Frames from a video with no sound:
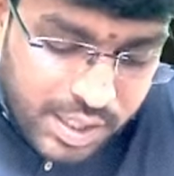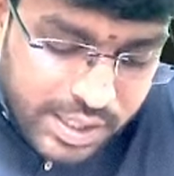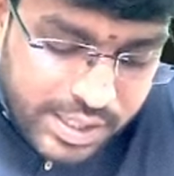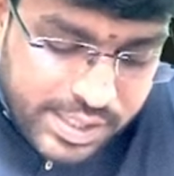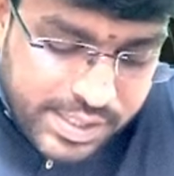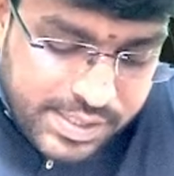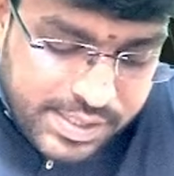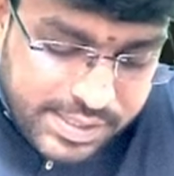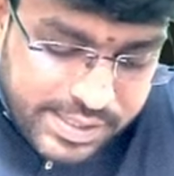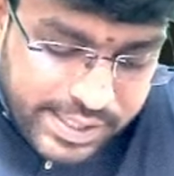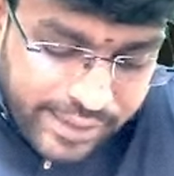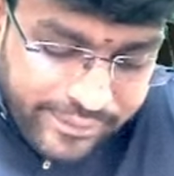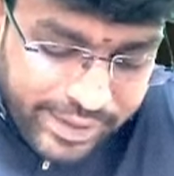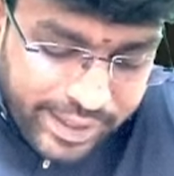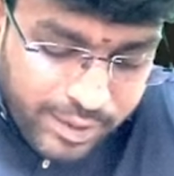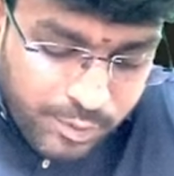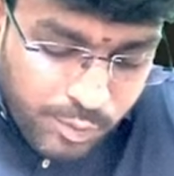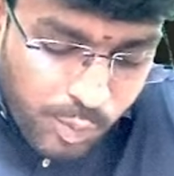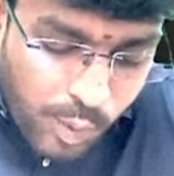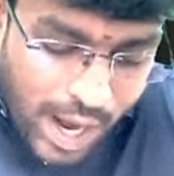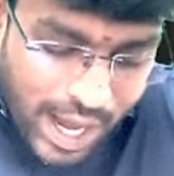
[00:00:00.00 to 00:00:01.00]

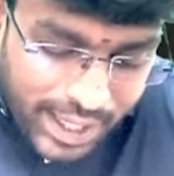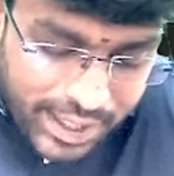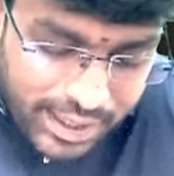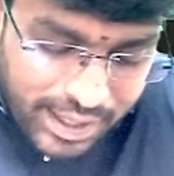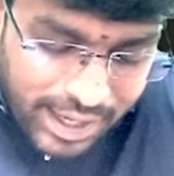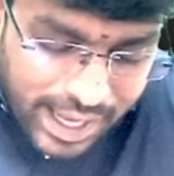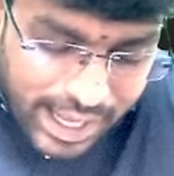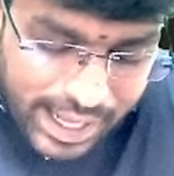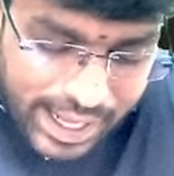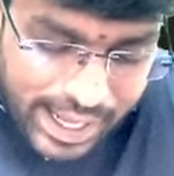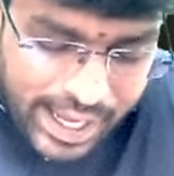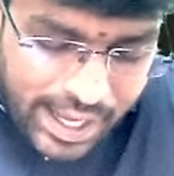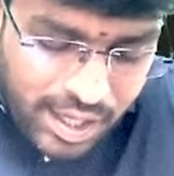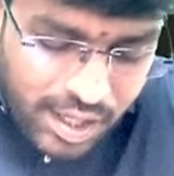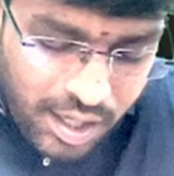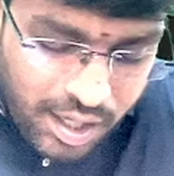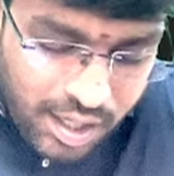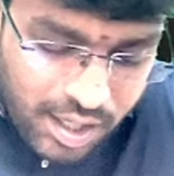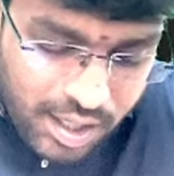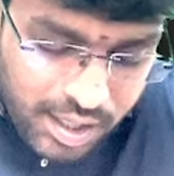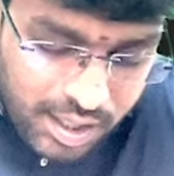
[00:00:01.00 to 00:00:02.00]
7,
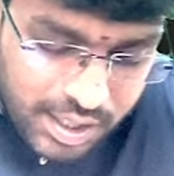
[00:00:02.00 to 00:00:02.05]
1A,